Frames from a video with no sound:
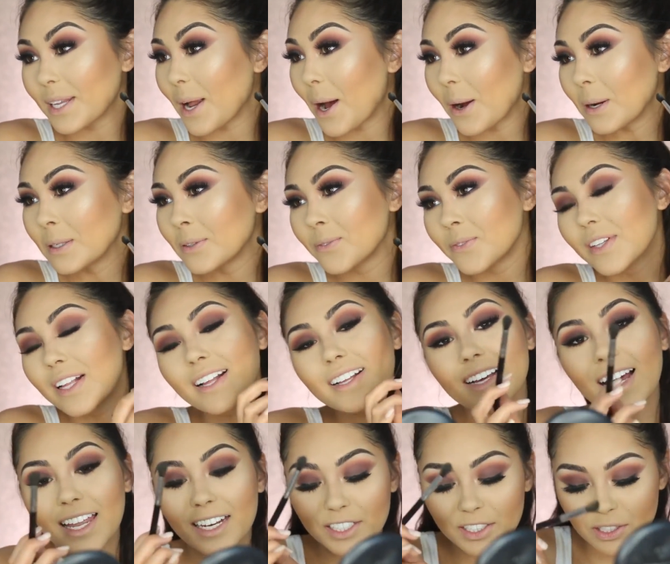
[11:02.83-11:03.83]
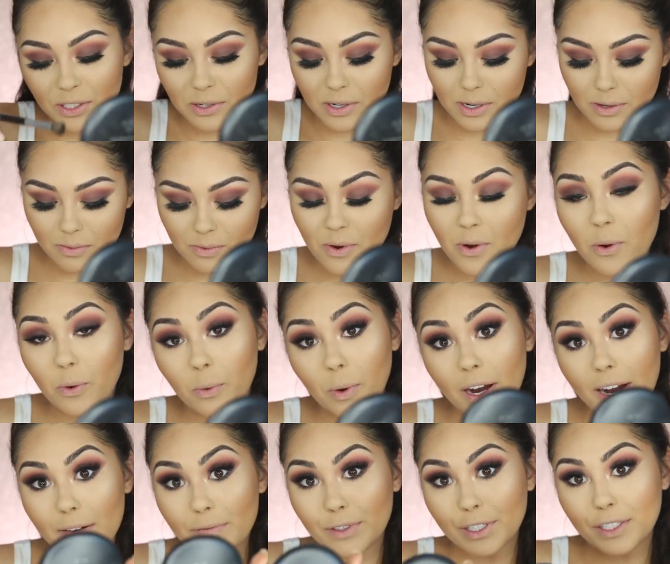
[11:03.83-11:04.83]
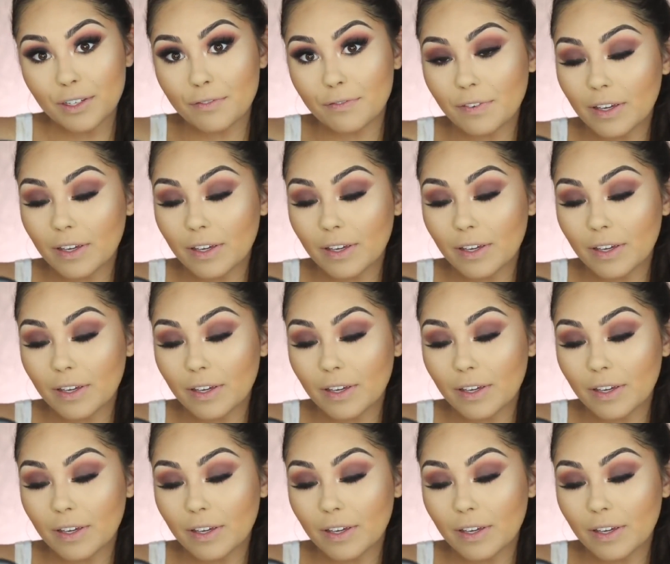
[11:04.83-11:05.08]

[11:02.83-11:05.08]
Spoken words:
you know, kind of do it wherever you